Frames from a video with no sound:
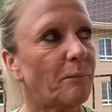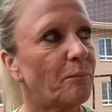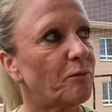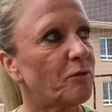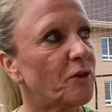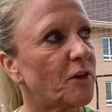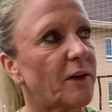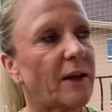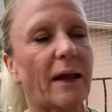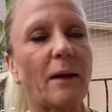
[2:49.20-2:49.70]

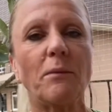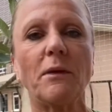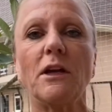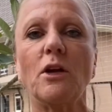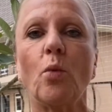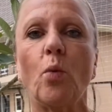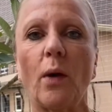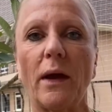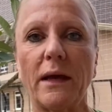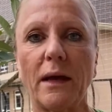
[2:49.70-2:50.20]
today I'm going
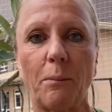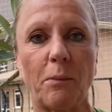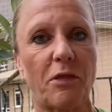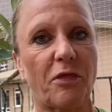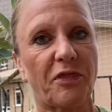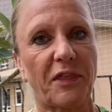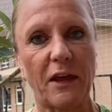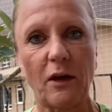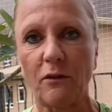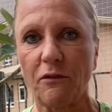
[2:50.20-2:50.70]
to wake up and
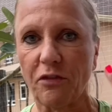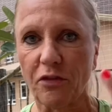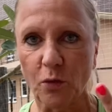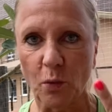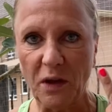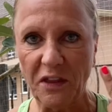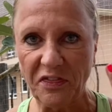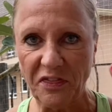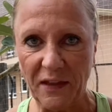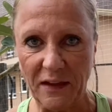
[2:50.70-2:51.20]
think of
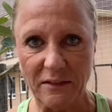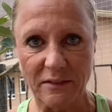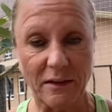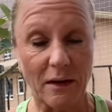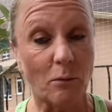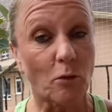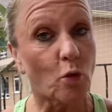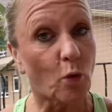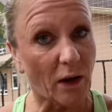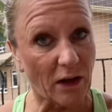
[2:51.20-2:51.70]
3 things that
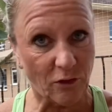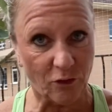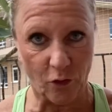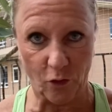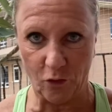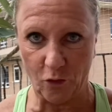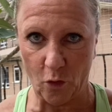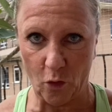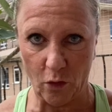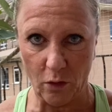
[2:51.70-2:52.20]
I'm grateful
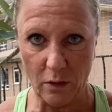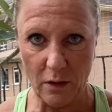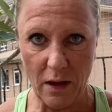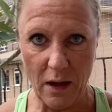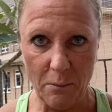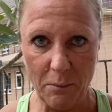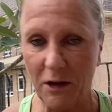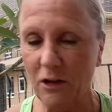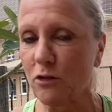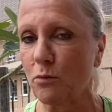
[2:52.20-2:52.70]
for.
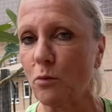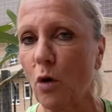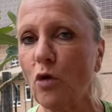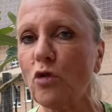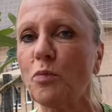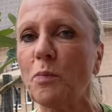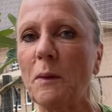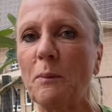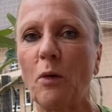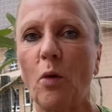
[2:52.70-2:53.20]
Because
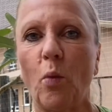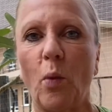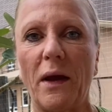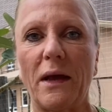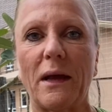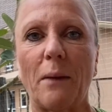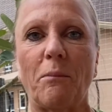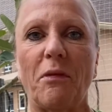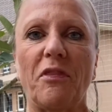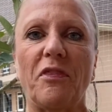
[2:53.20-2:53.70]
most people
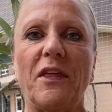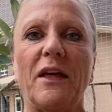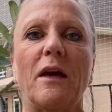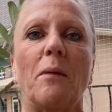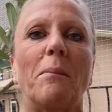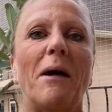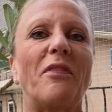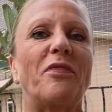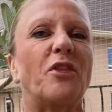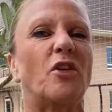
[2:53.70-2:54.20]
wake up and think
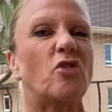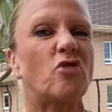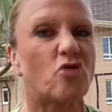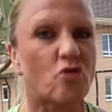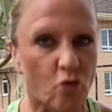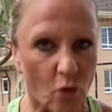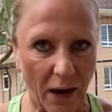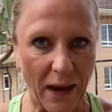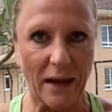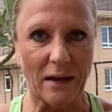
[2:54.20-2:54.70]
about the
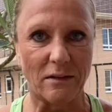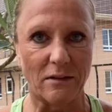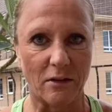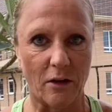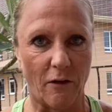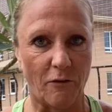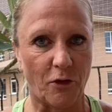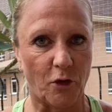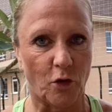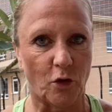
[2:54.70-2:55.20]
dread
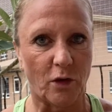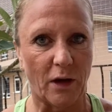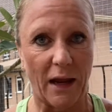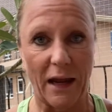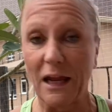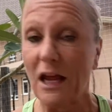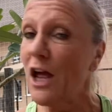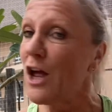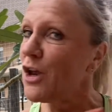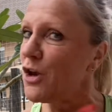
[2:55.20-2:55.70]
of their day,
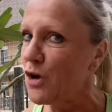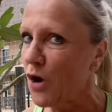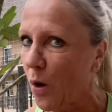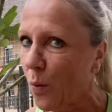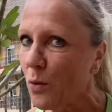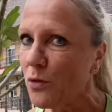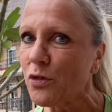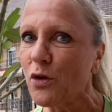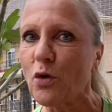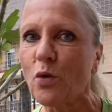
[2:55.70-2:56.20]
not
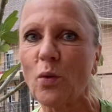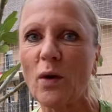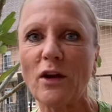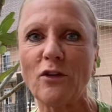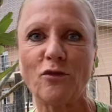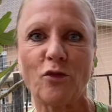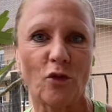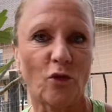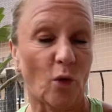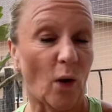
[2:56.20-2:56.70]
what they're
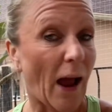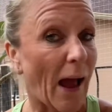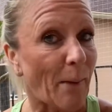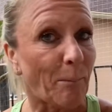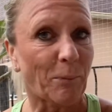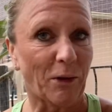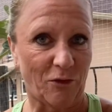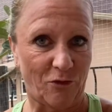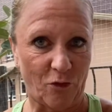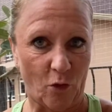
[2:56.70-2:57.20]
grateful for,
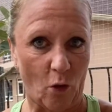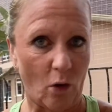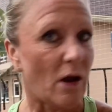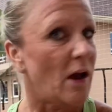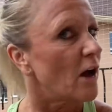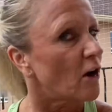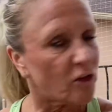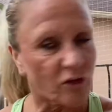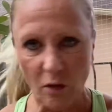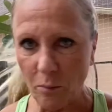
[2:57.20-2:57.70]
happy for,
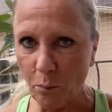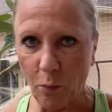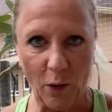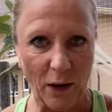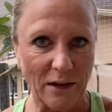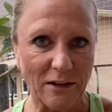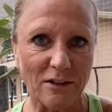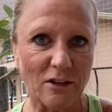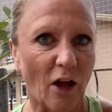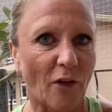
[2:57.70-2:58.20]
because our
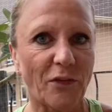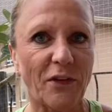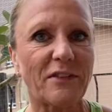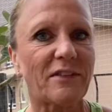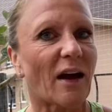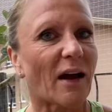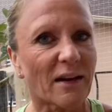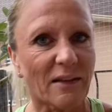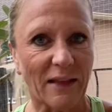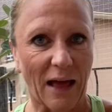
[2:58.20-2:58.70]
brain's not
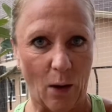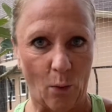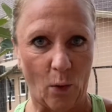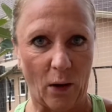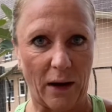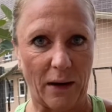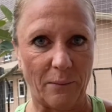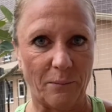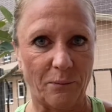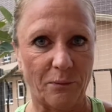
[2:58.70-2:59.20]
designed that
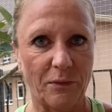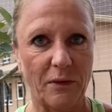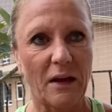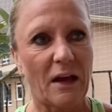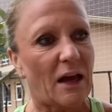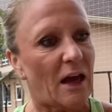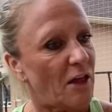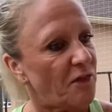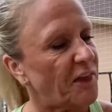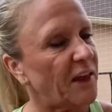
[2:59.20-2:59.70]
way.
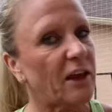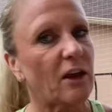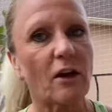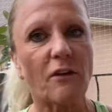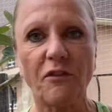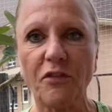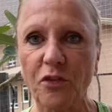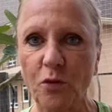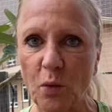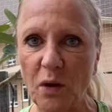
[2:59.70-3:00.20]
Thinking of
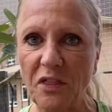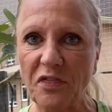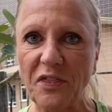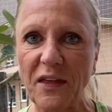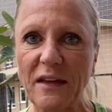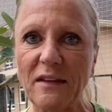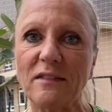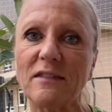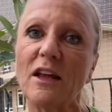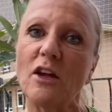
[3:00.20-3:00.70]
3
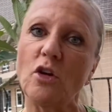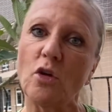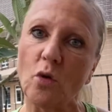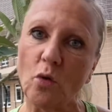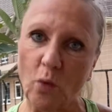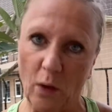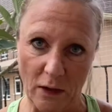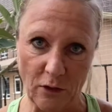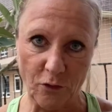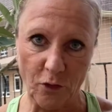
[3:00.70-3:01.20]
things that you're grateful